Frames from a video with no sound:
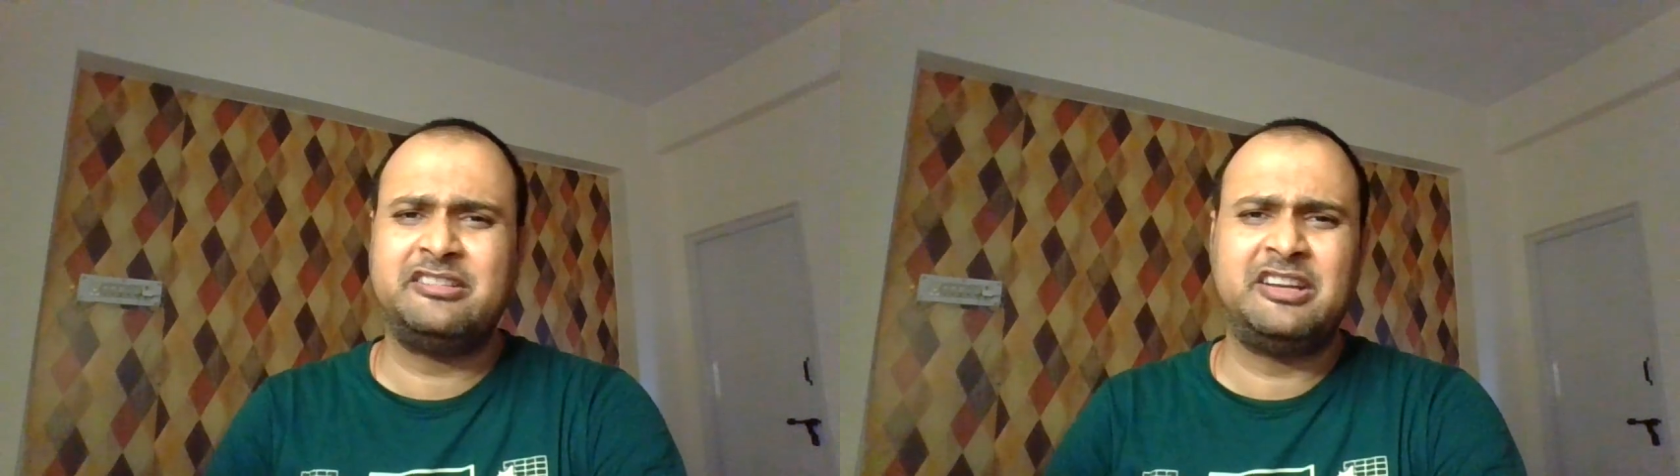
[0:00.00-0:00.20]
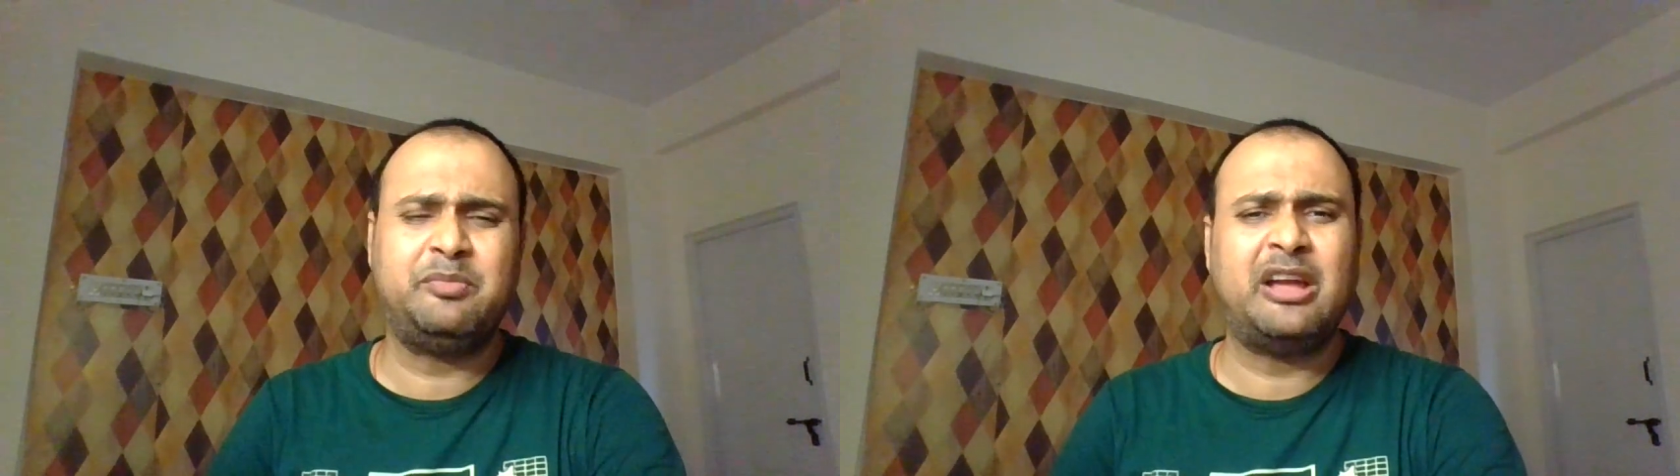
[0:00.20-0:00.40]

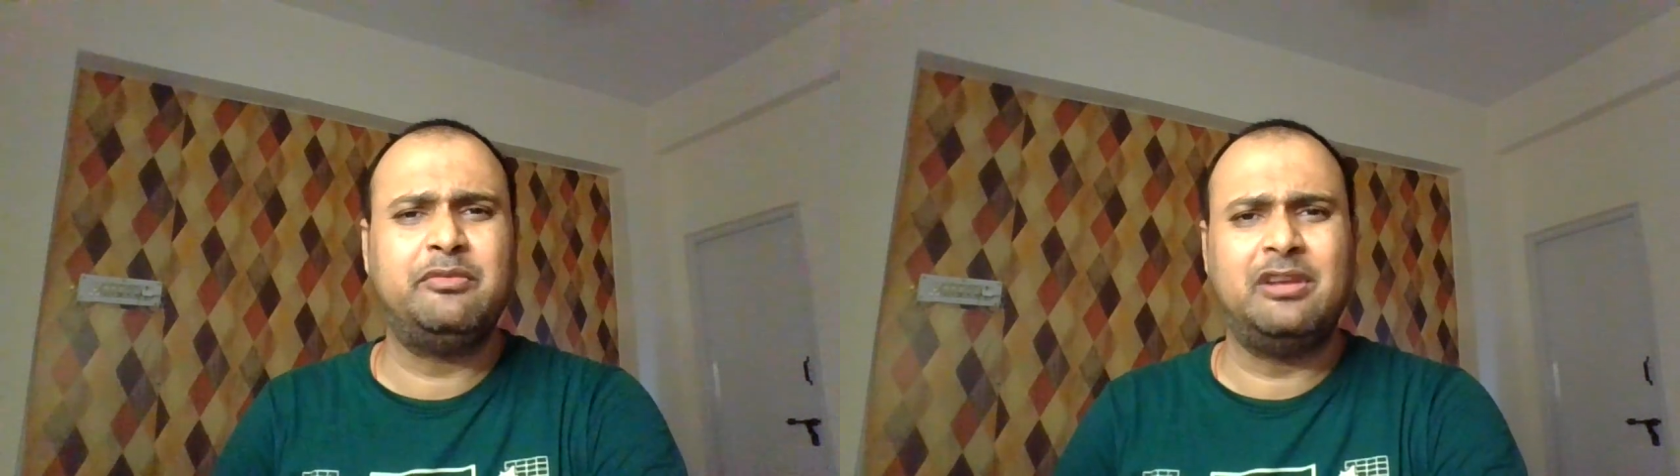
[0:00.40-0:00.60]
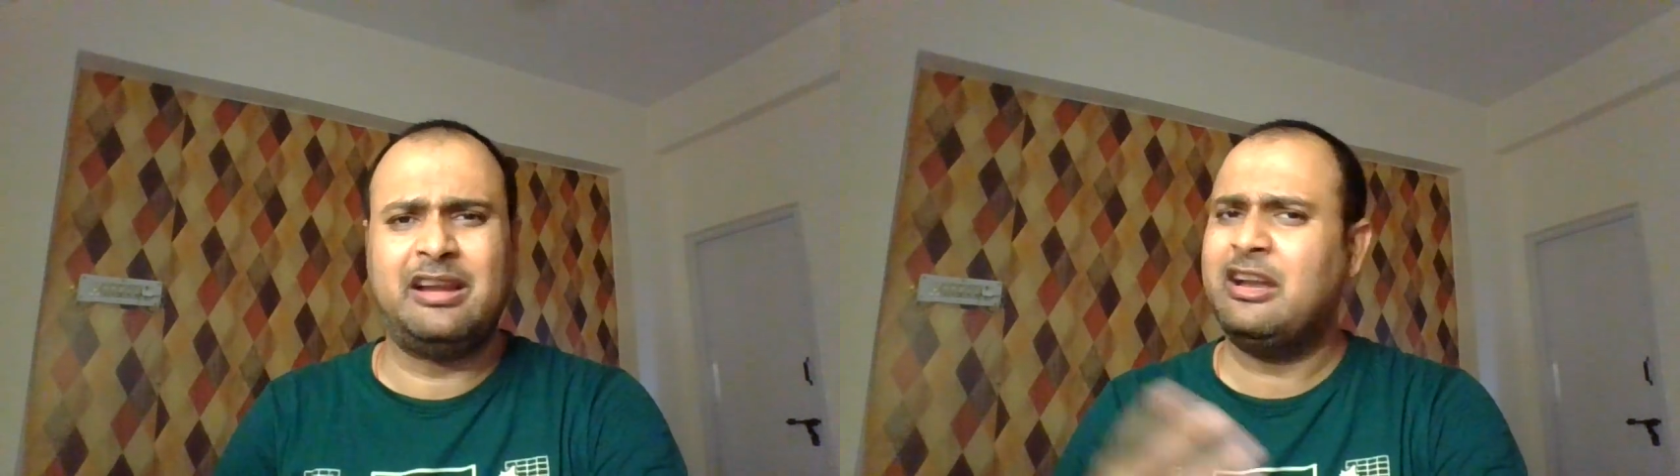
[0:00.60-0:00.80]
that
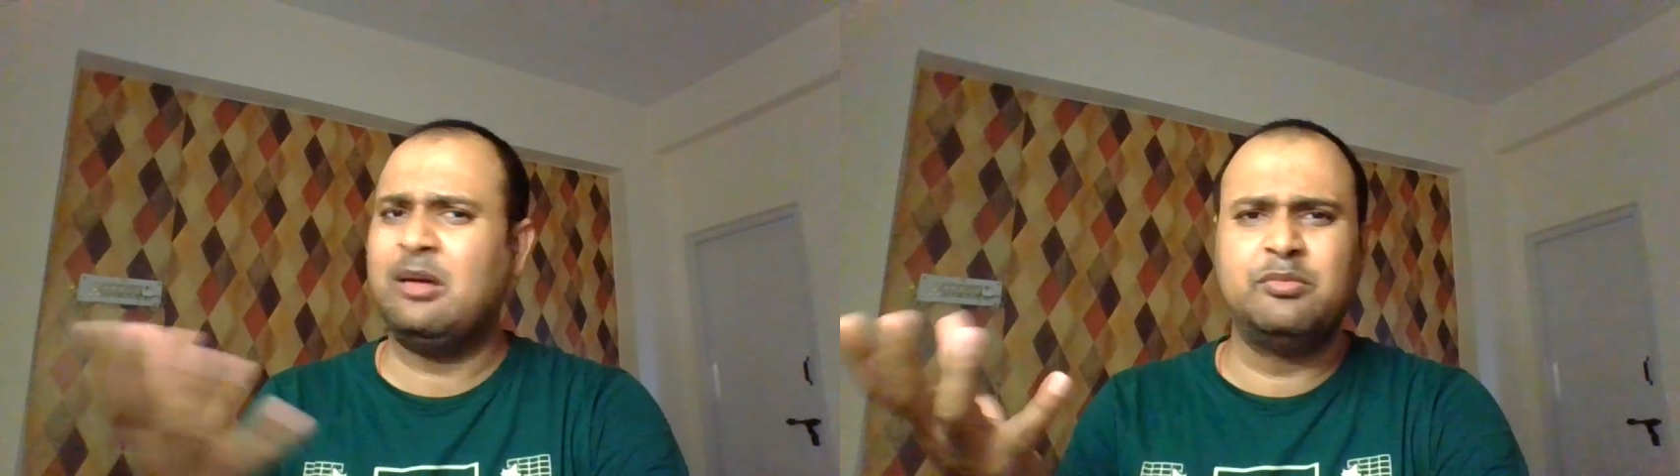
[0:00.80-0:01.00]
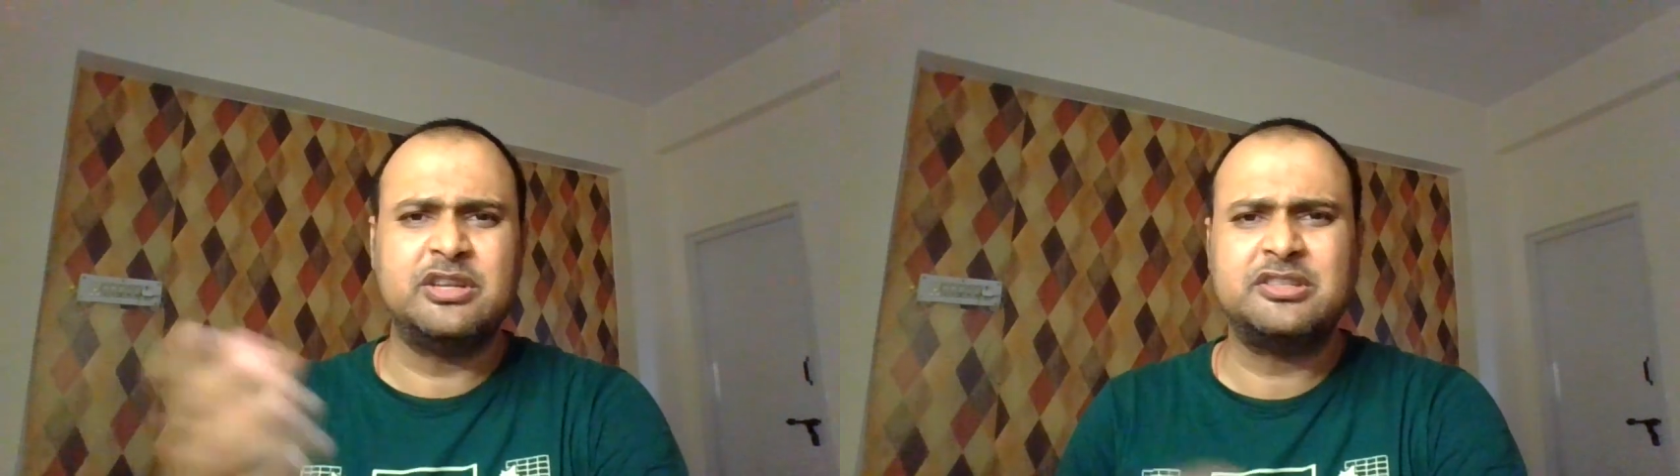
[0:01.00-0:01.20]
Bible and
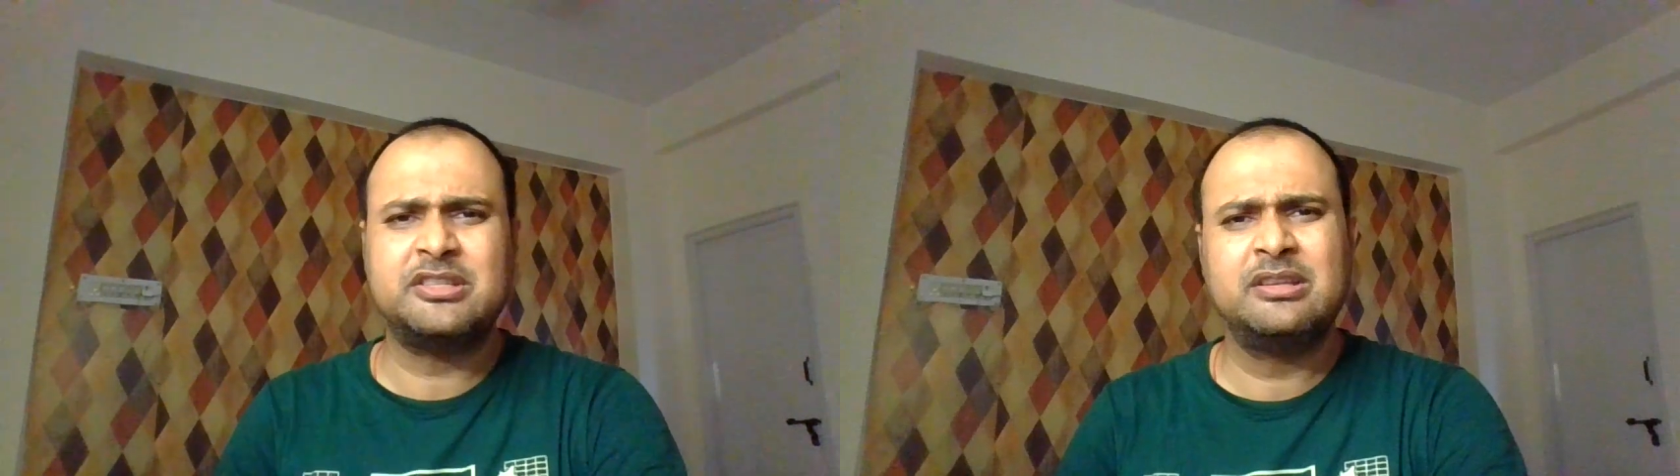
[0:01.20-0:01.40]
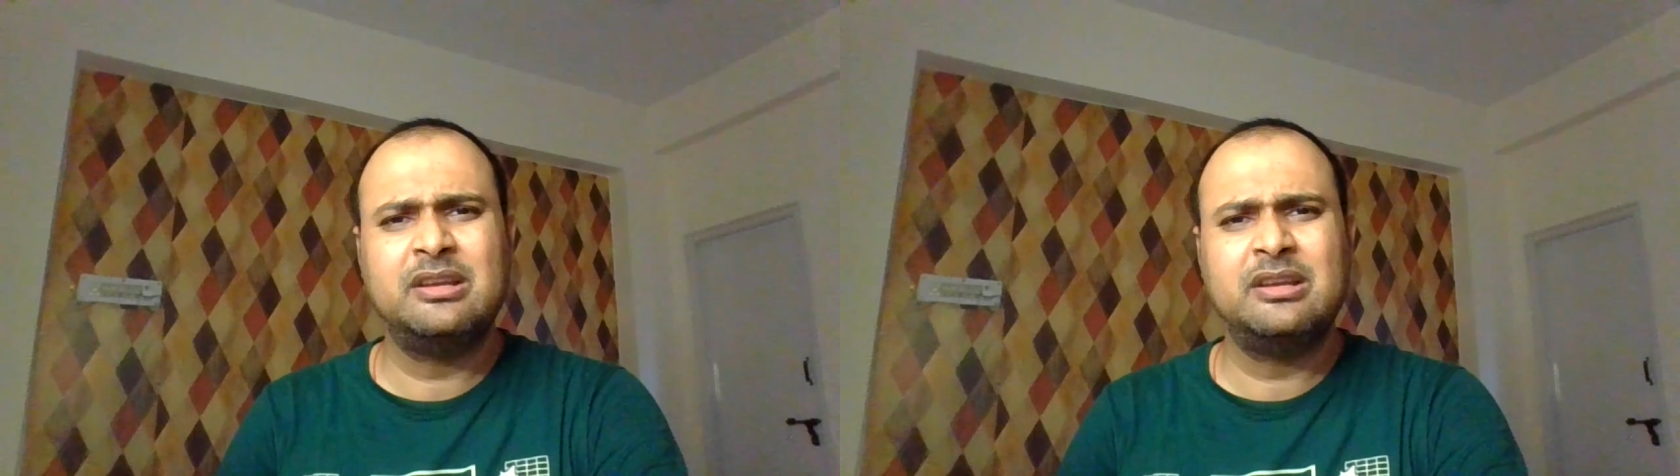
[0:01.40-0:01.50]
numbers.